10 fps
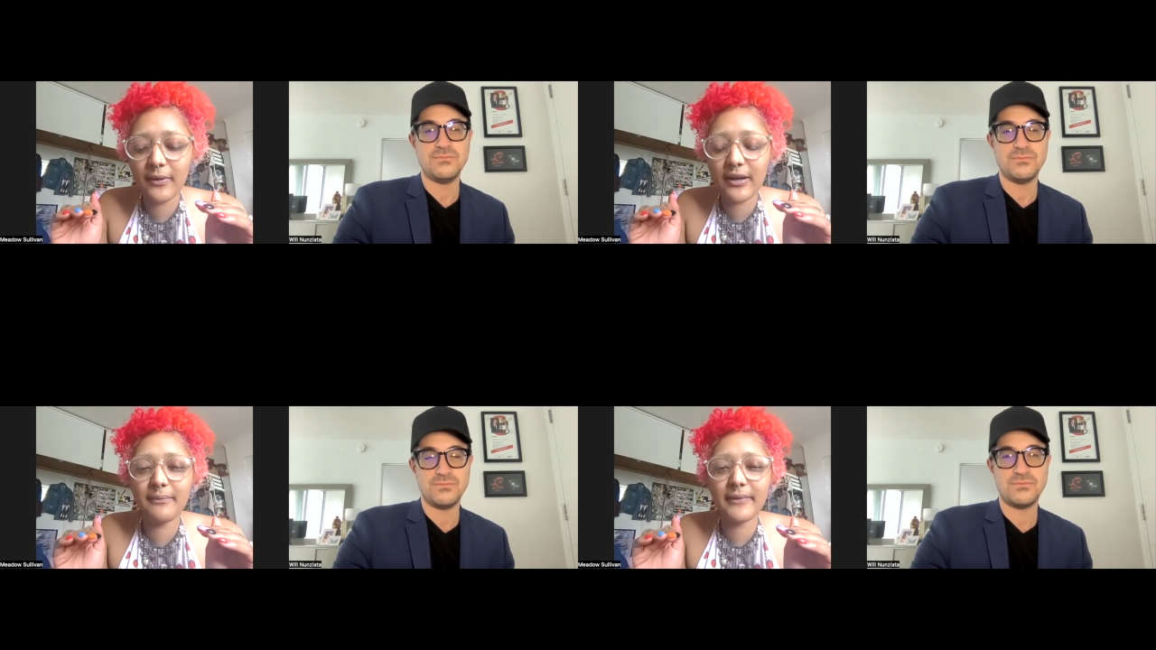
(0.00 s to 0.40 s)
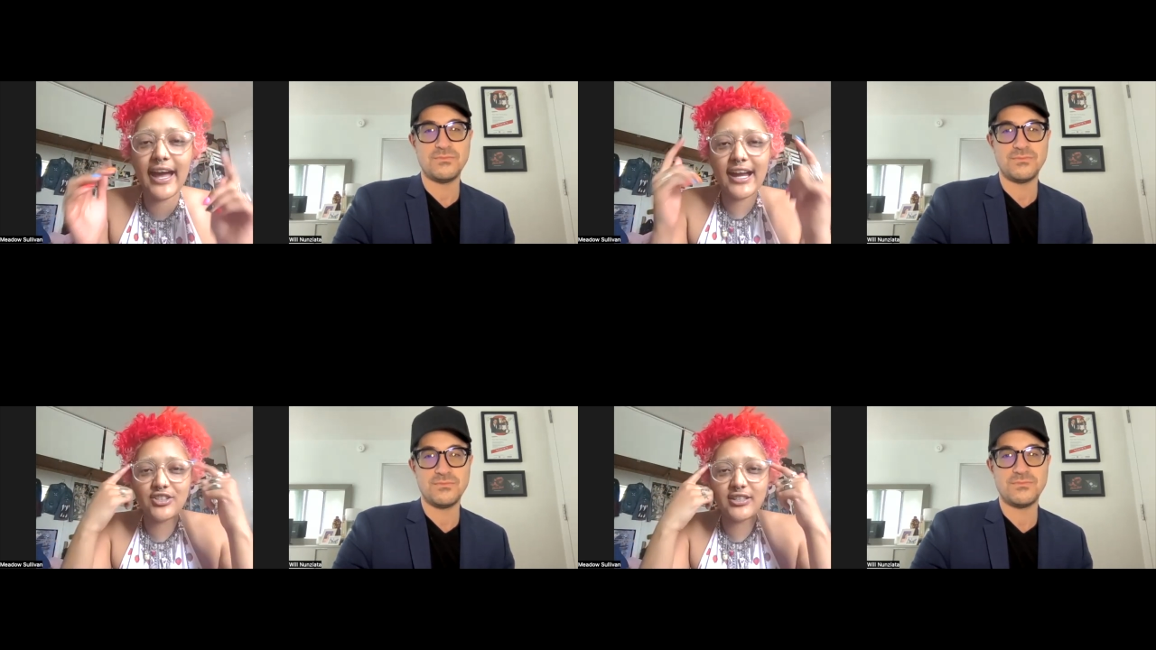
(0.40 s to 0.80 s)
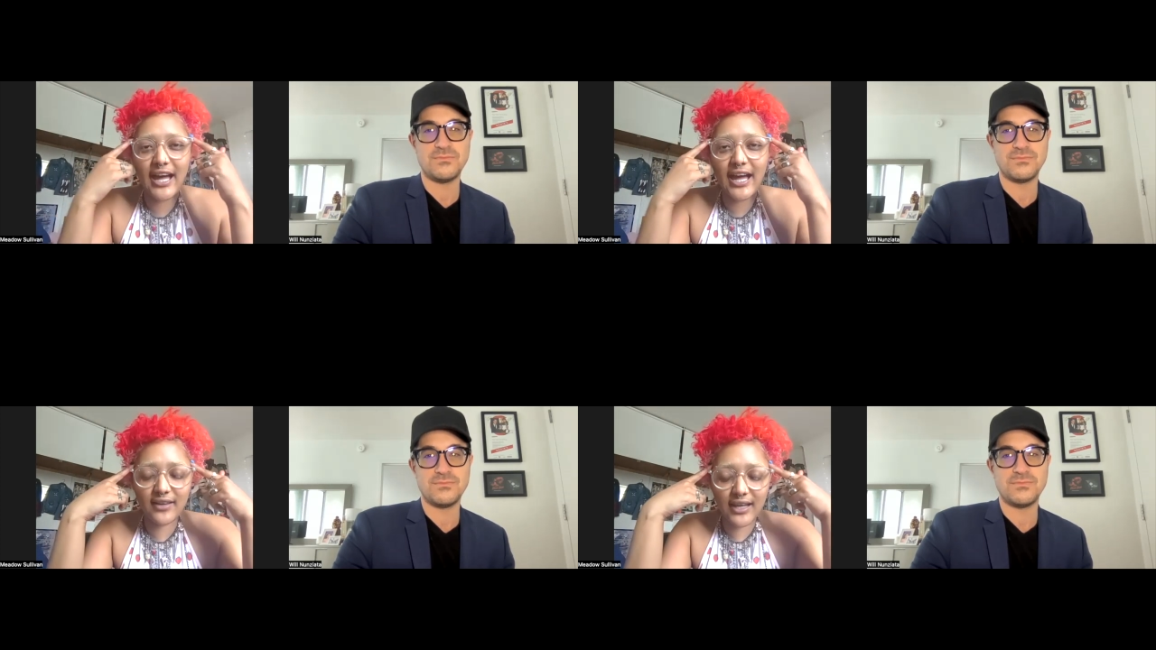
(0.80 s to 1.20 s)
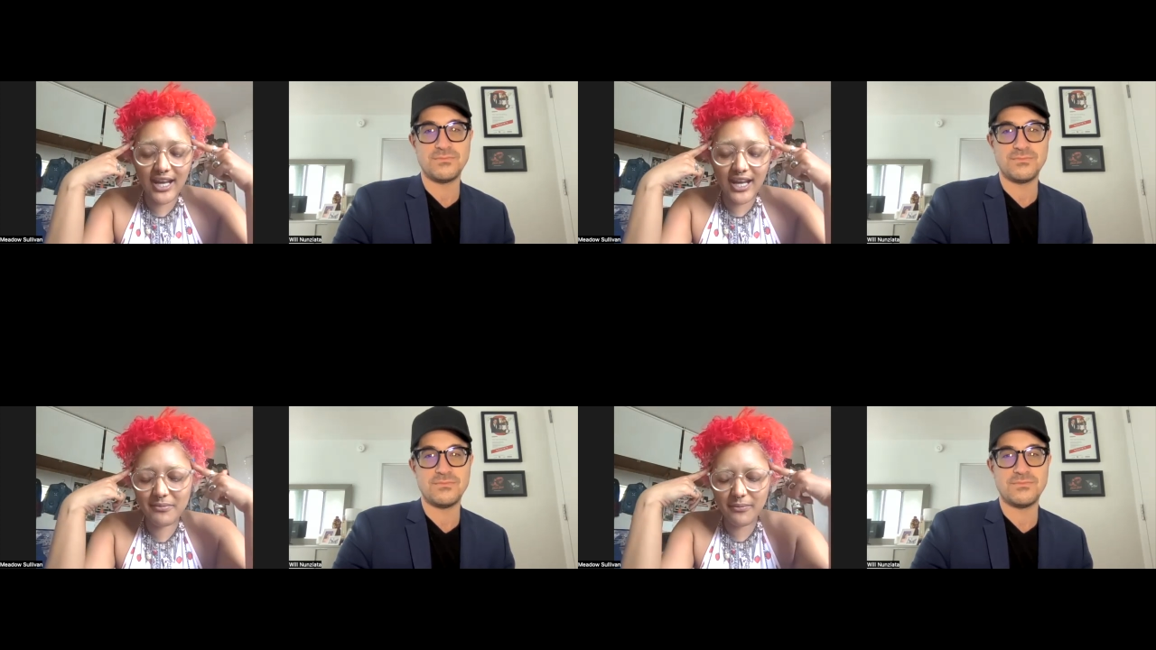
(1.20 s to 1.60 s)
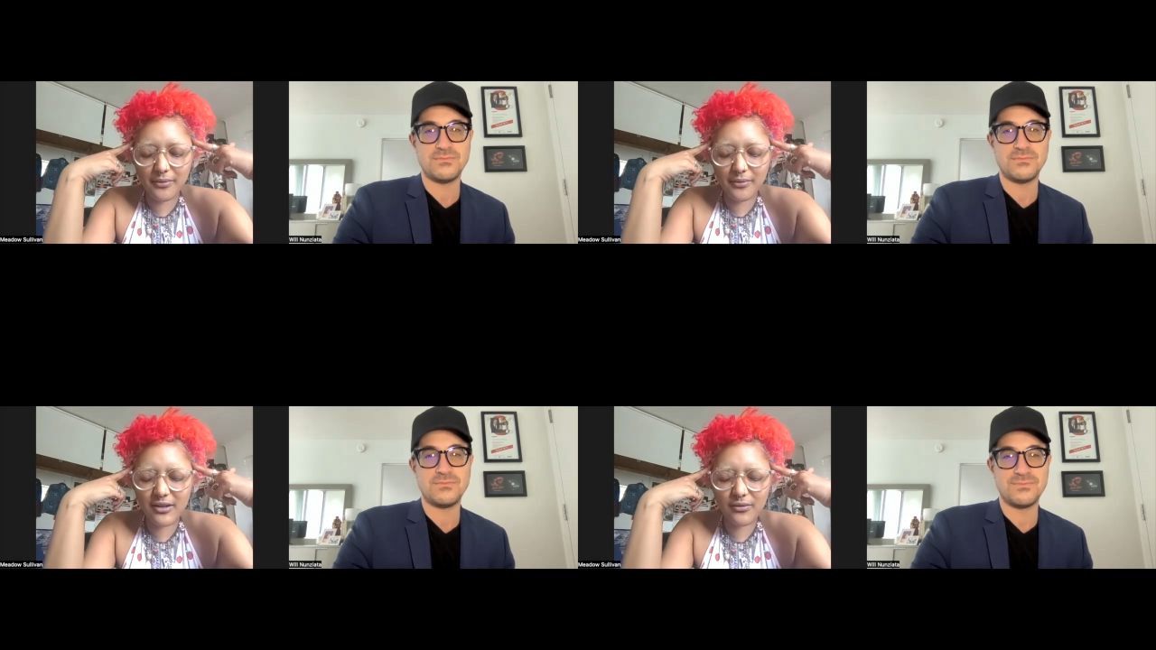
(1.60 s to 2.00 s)
Speaker 1: but I'm like actually have it in my
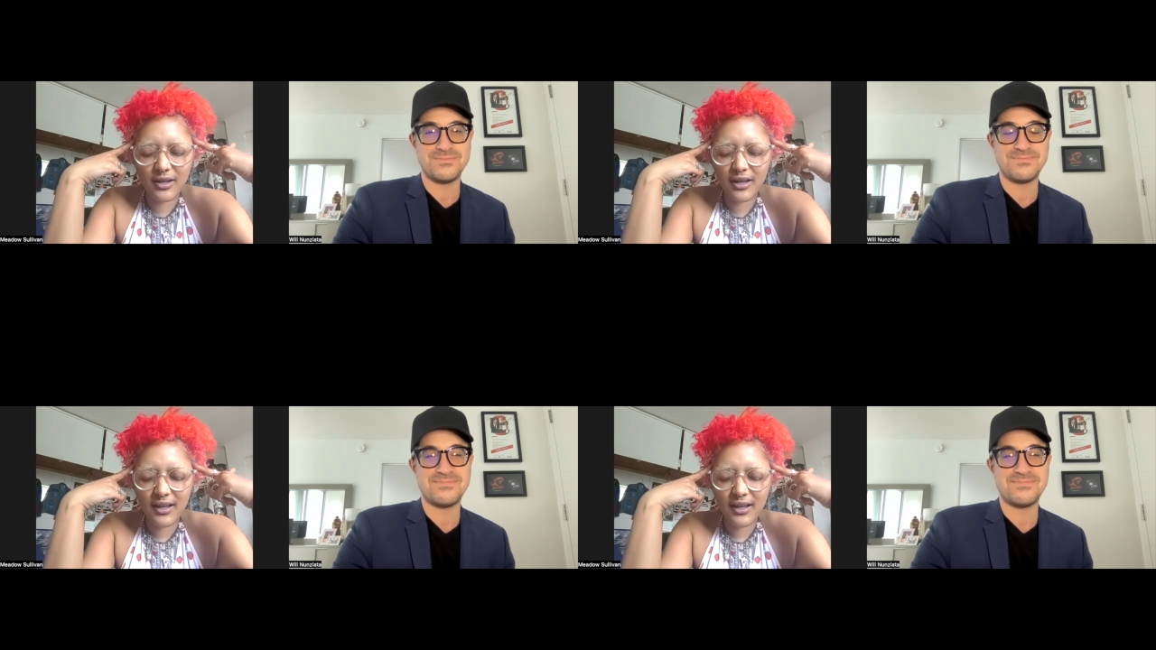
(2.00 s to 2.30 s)
brain